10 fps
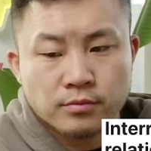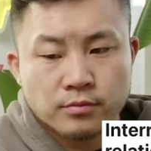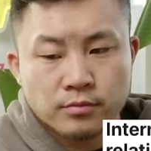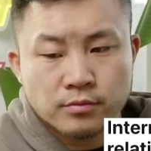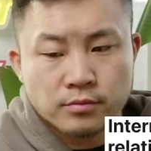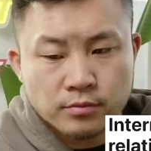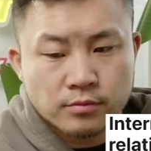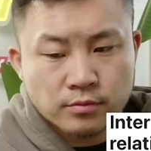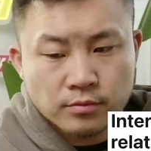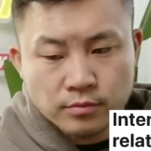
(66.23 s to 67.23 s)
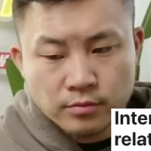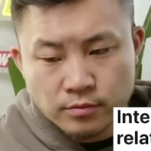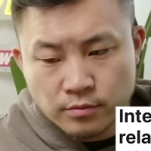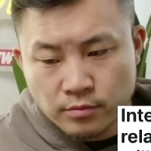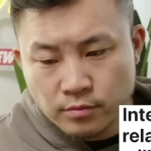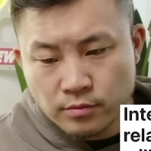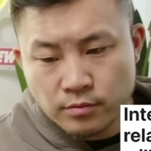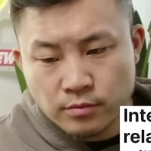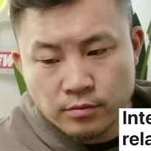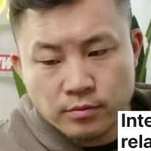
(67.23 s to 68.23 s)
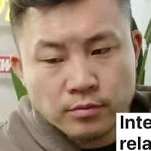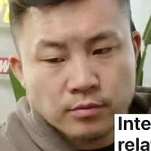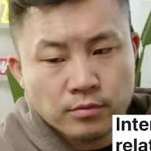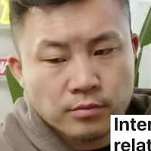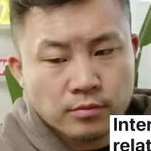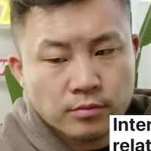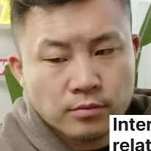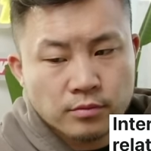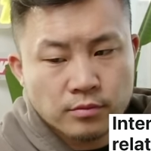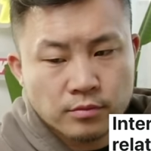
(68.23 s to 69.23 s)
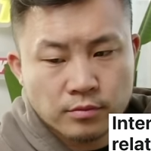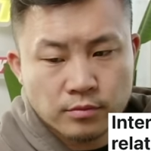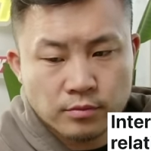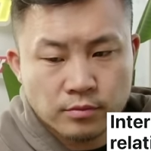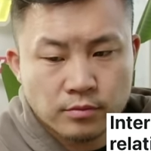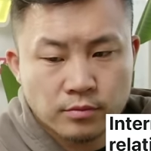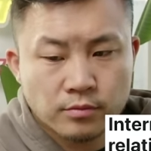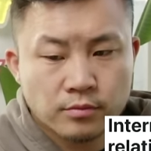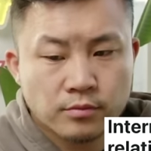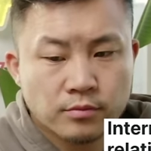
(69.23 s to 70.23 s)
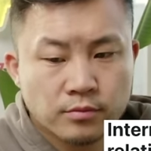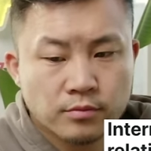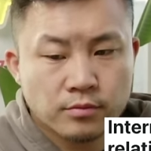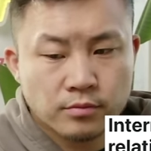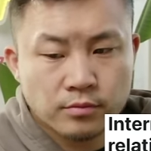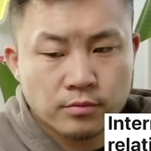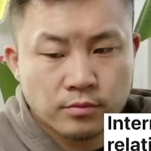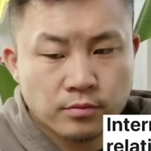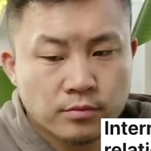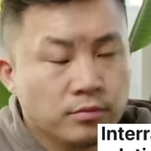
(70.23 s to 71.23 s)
[no speech]